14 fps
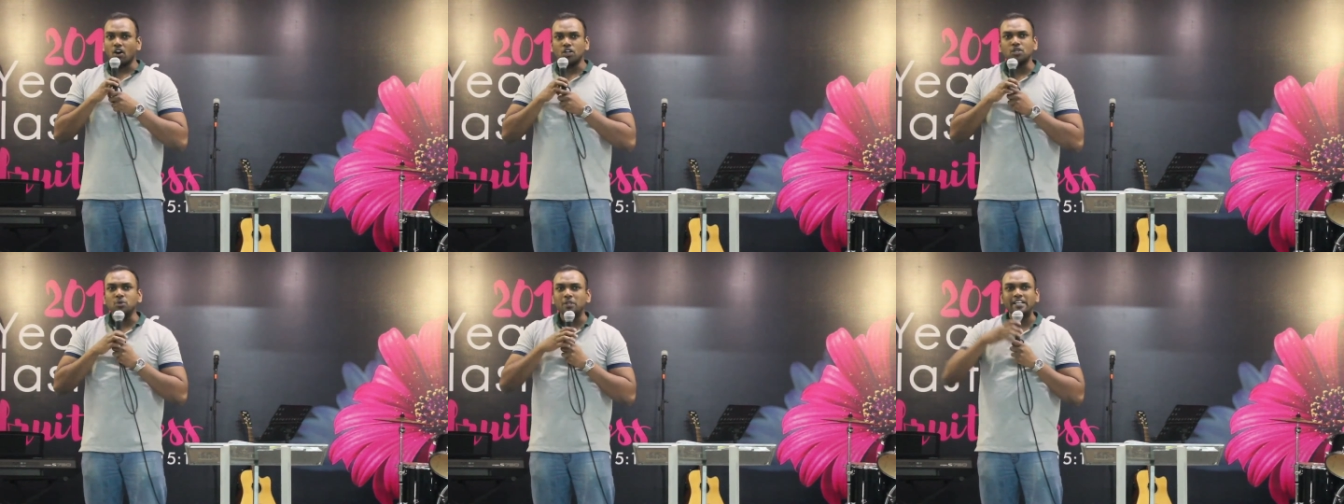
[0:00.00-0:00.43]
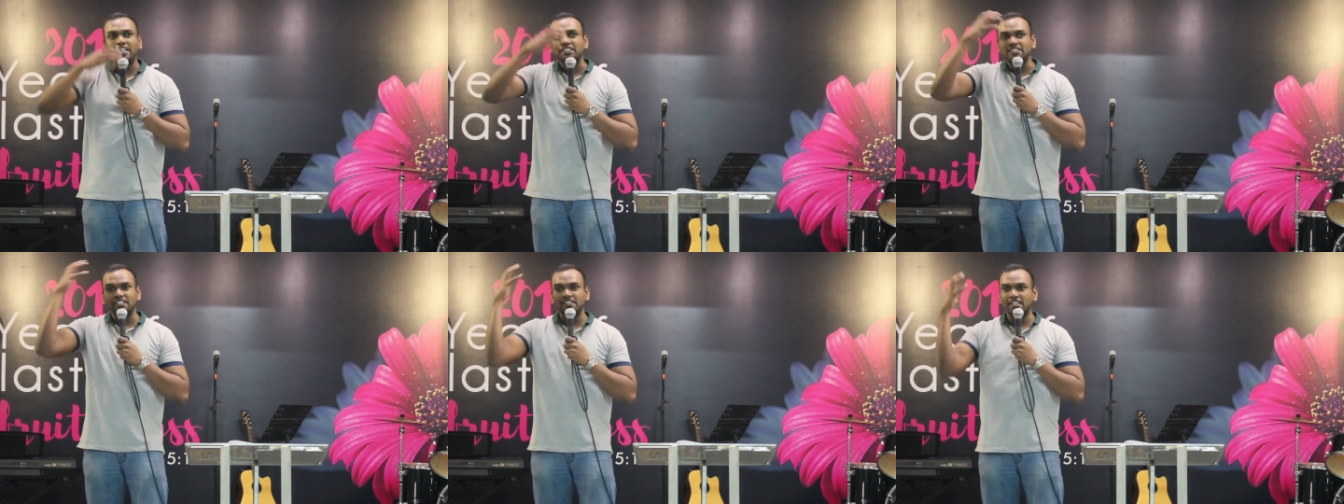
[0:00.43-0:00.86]
or to an
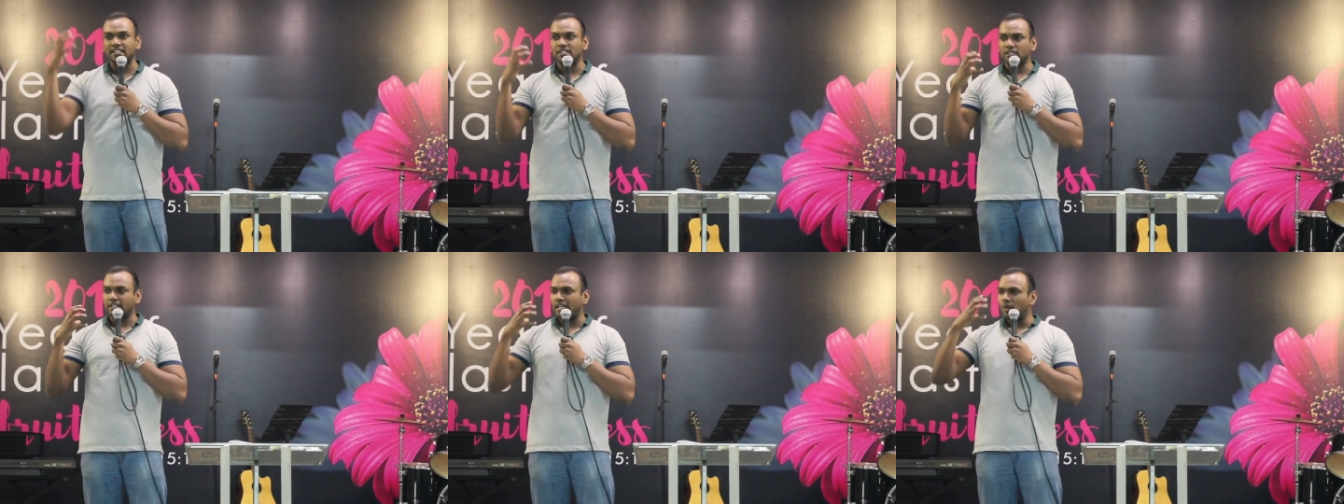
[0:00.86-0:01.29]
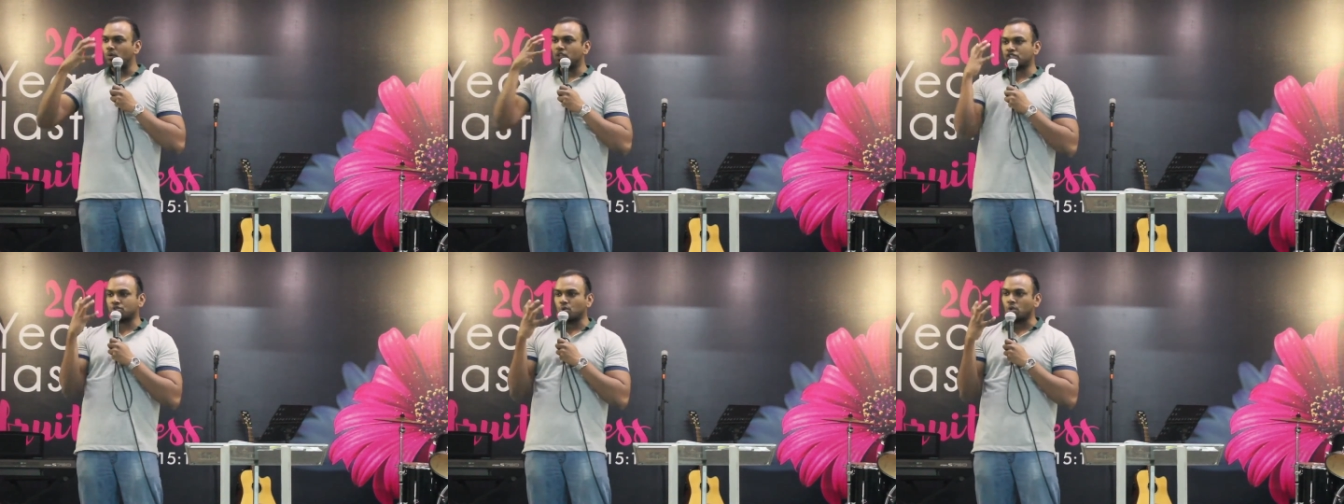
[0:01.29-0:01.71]
extent that the, he
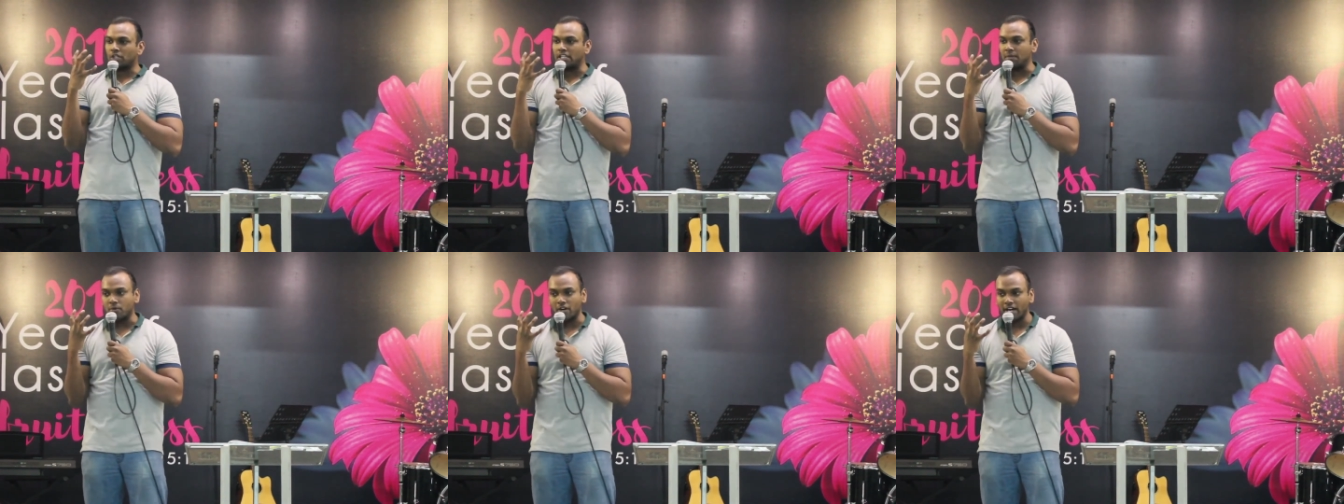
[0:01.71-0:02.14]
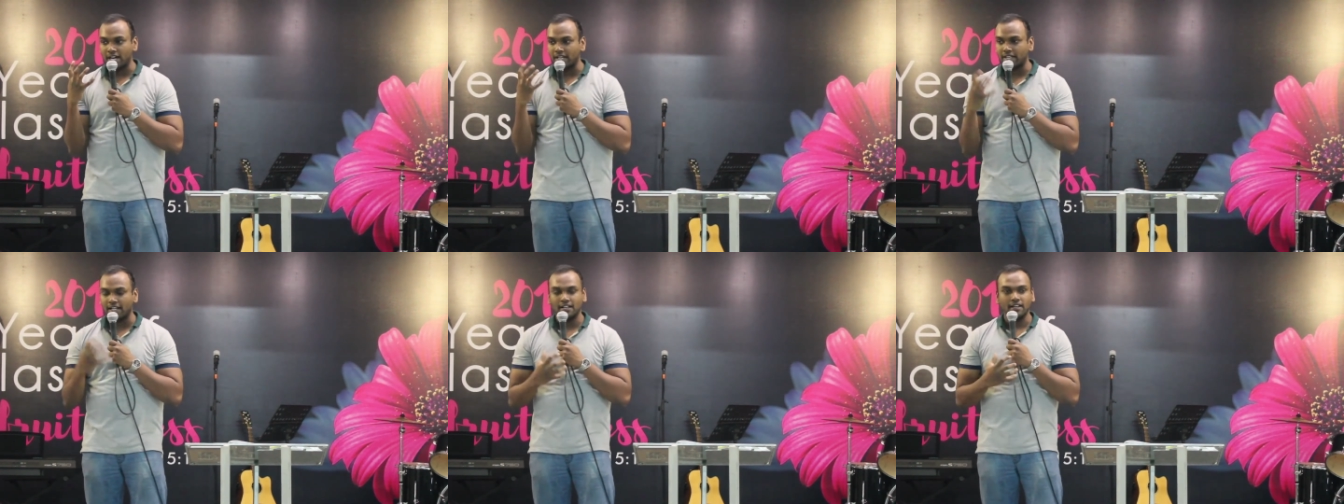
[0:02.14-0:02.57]
was totally
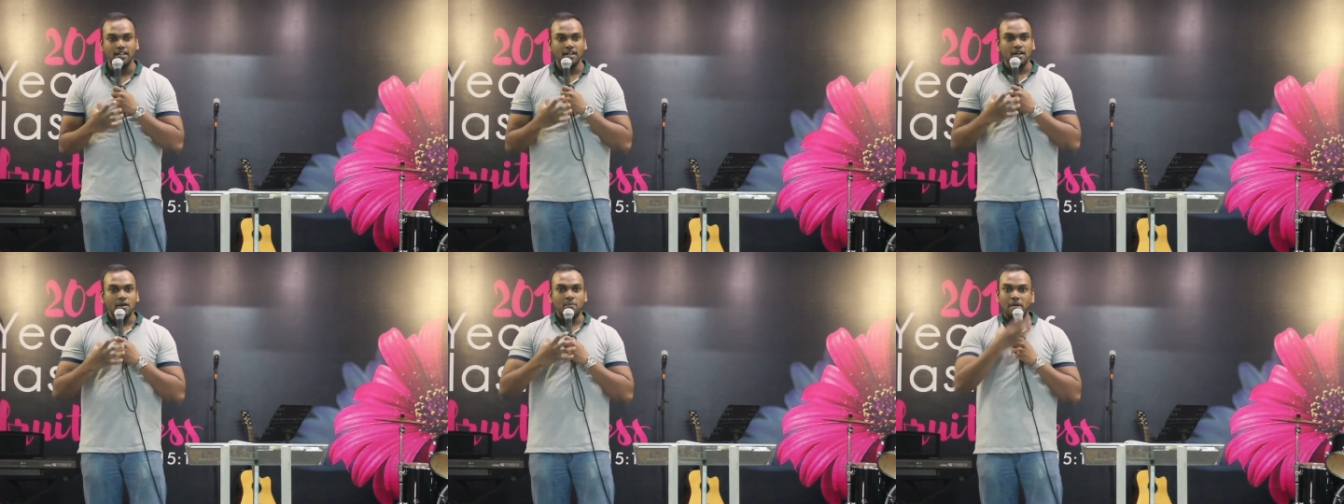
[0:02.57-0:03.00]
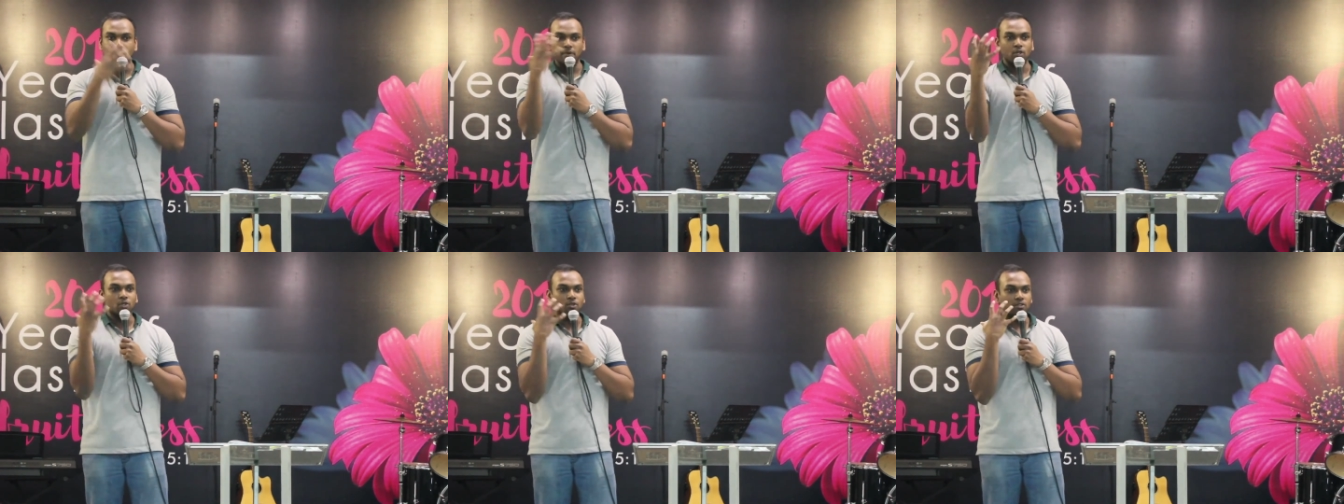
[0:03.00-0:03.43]
bright, and
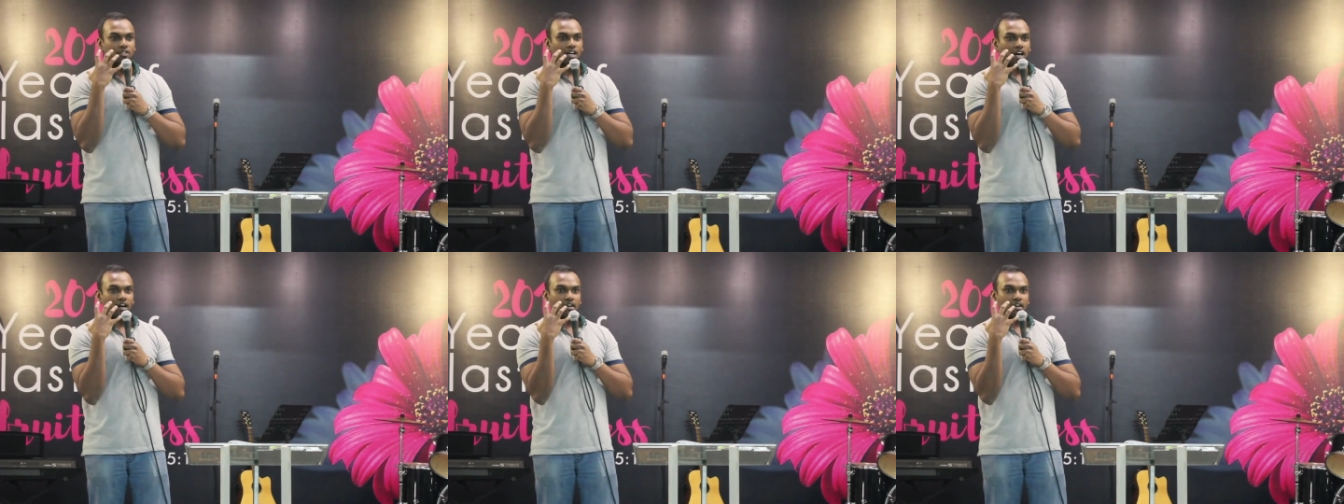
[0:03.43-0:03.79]
people couldn't,